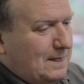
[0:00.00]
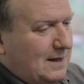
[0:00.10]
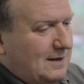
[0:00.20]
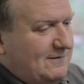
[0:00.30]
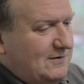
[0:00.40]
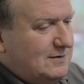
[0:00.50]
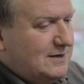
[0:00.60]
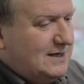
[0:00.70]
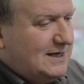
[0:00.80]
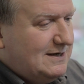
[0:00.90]
if you're
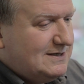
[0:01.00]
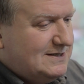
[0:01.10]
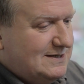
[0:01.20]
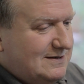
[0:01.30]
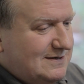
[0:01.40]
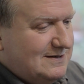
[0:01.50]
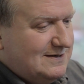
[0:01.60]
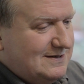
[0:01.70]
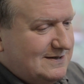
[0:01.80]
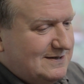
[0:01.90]
going out
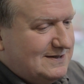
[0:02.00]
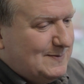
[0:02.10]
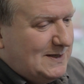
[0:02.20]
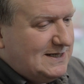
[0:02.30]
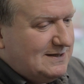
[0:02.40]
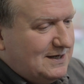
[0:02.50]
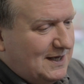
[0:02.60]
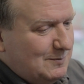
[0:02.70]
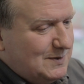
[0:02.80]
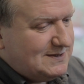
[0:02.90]
and spending the
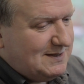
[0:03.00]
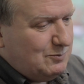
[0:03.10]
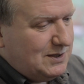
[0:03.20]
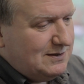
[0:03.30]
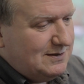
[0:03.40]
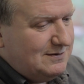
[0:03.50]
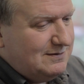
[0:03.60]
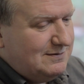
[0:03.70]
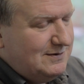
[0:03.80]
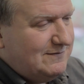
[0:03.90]
night with someone
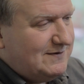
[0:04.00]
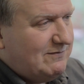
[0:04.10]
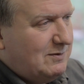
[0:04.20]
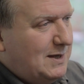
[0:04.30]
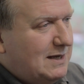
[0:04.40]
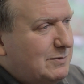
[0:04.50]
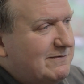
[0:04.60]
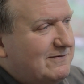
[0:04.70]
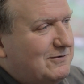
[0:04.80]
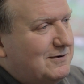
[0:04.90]
who you've never met
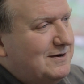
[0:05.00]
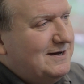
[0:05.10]
before,